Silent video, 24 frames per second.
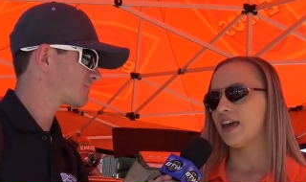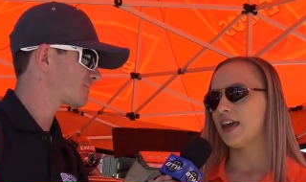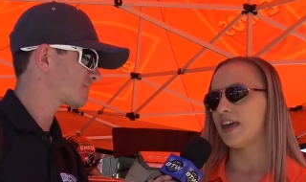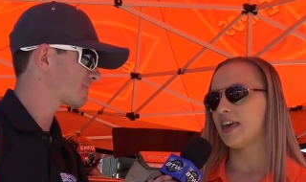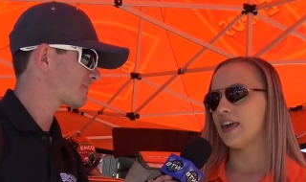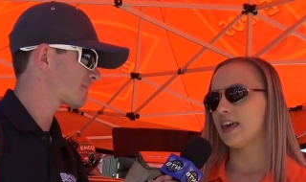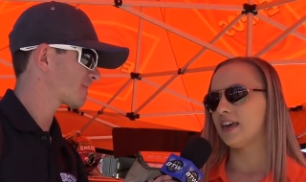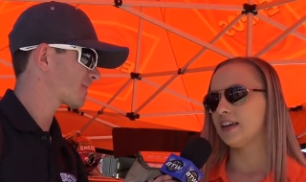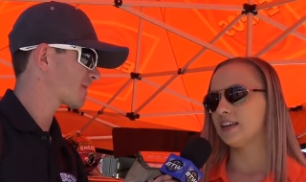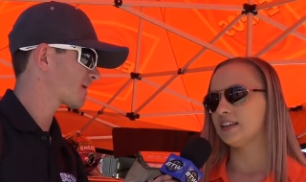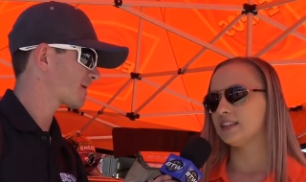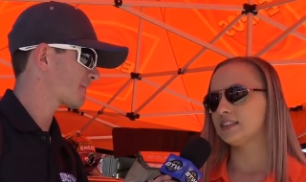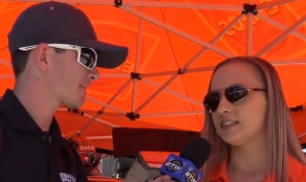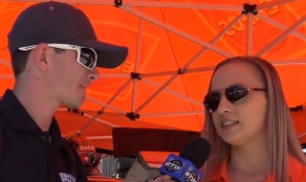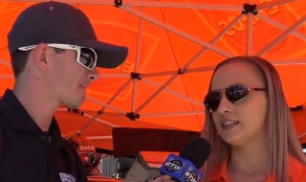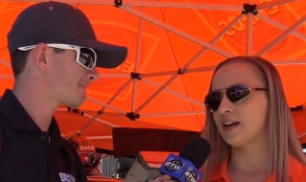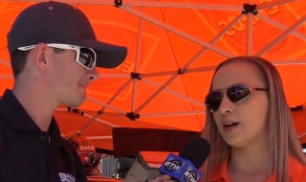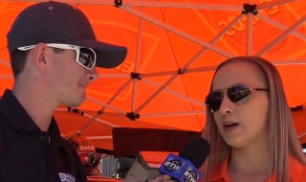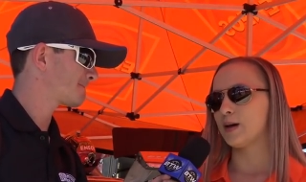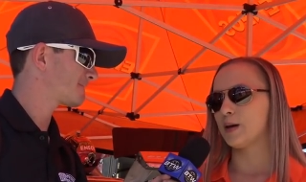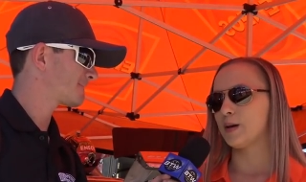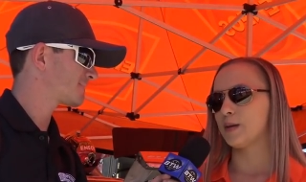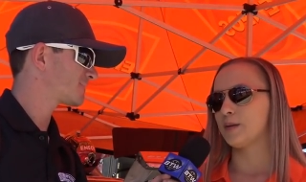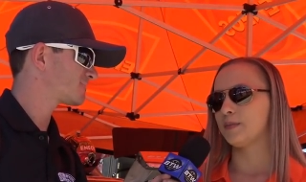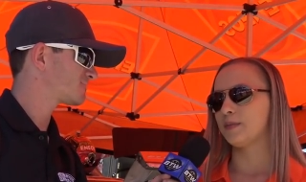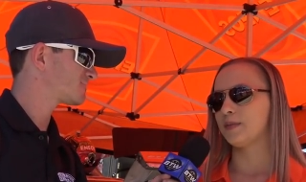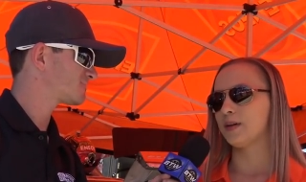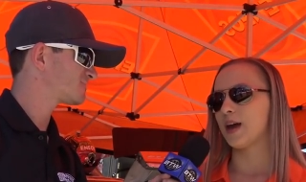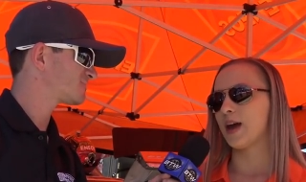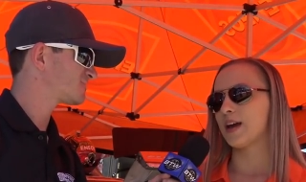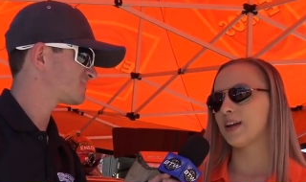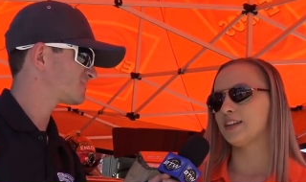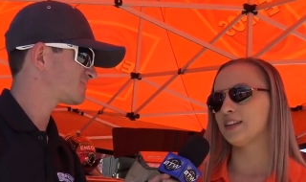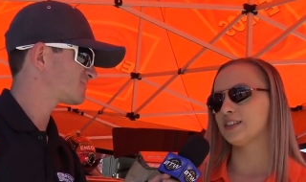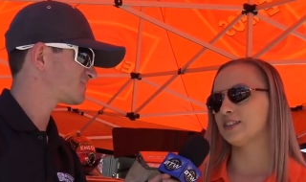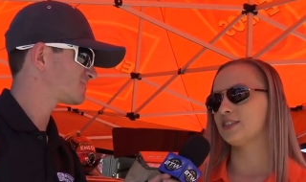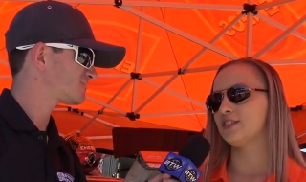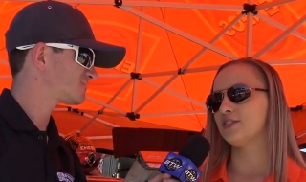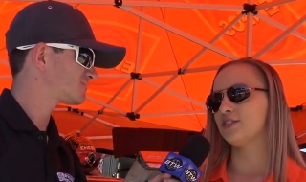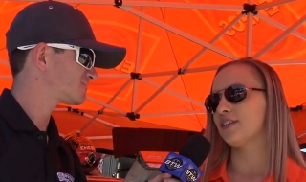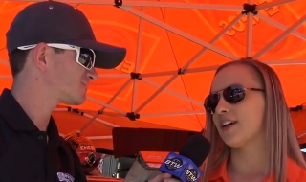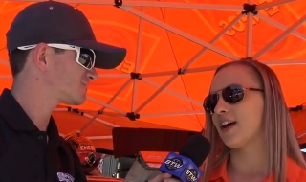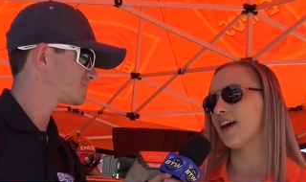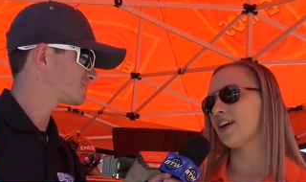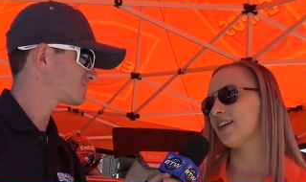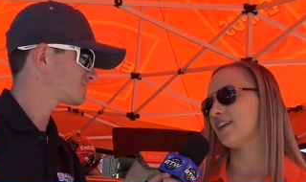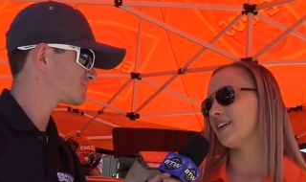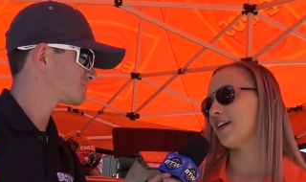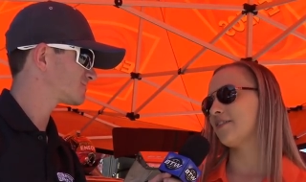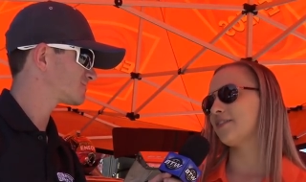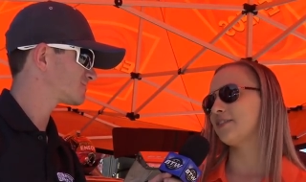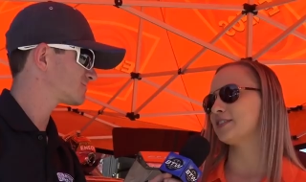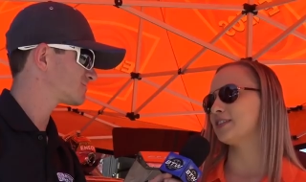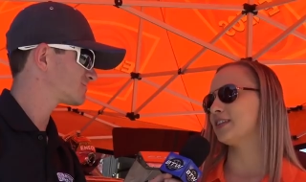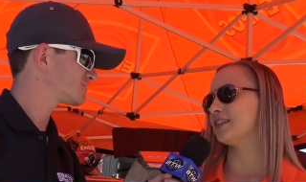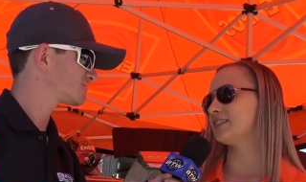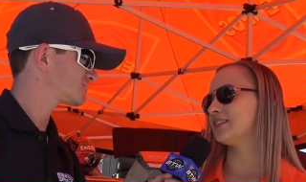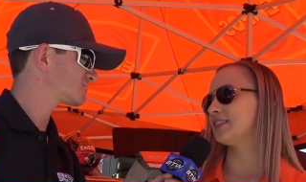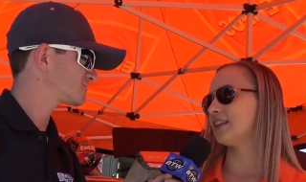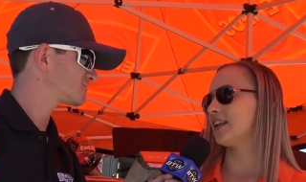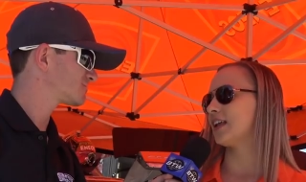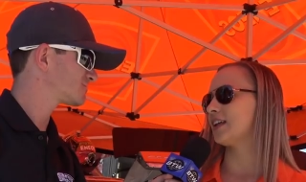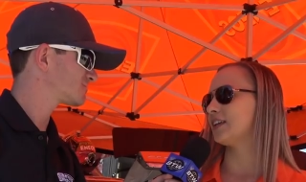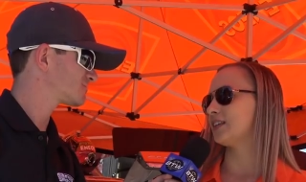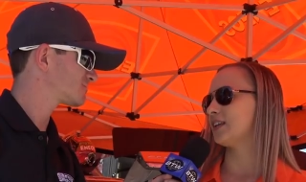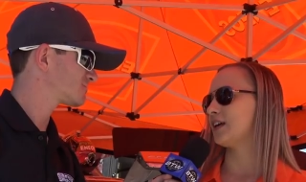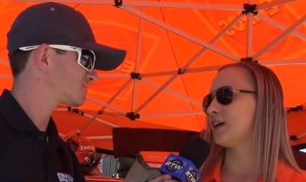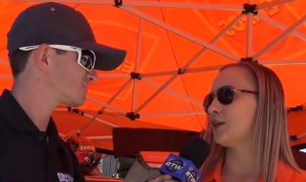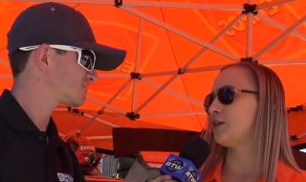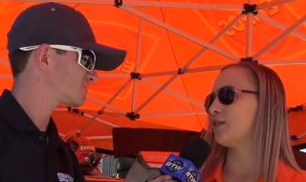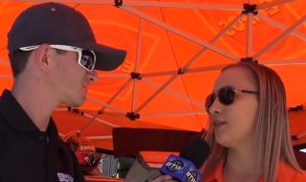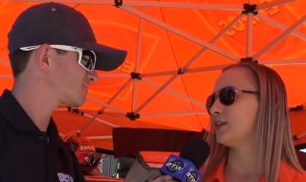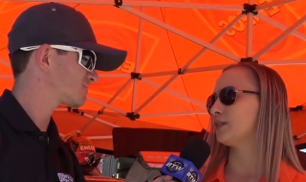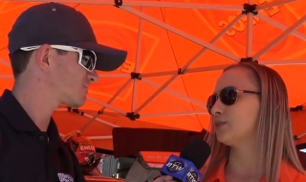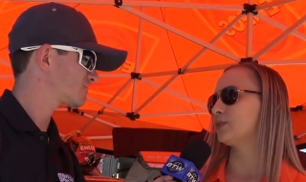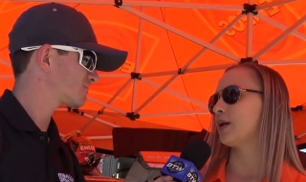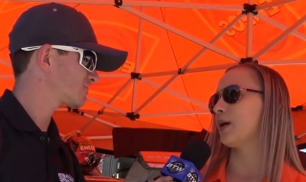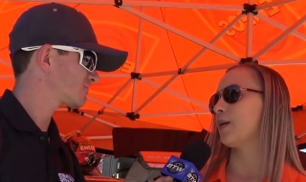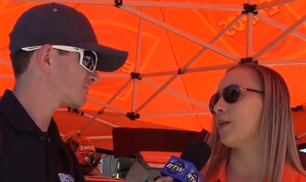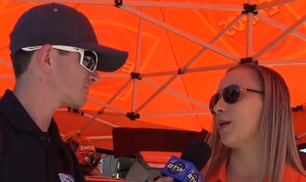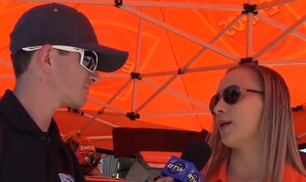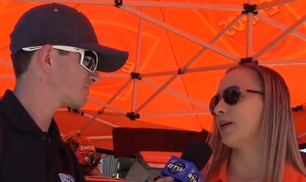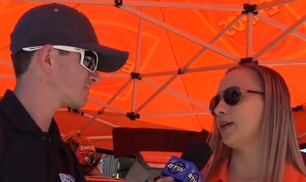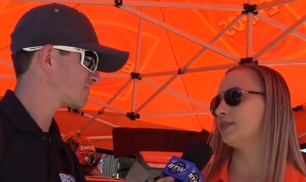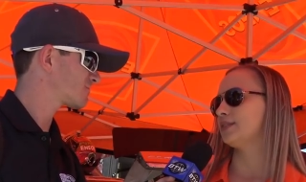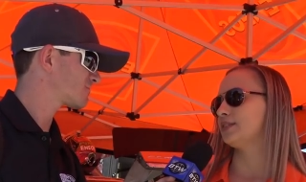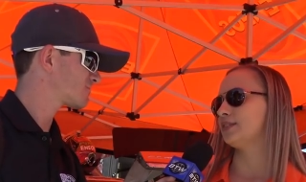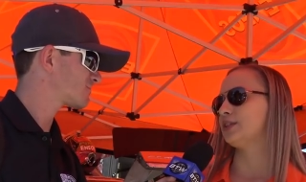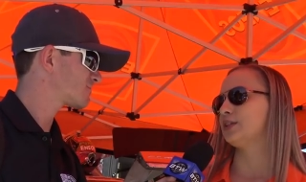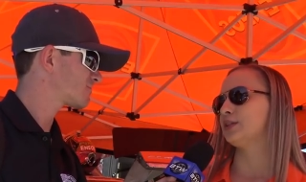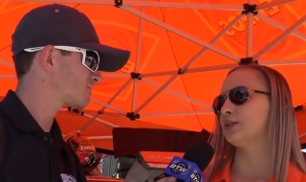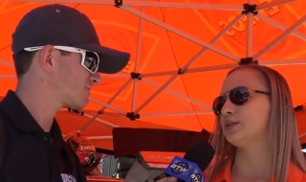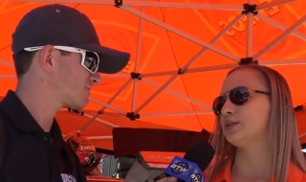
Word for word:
Speaker 1: and um, I just, ever since then, I knew that's what I wanted to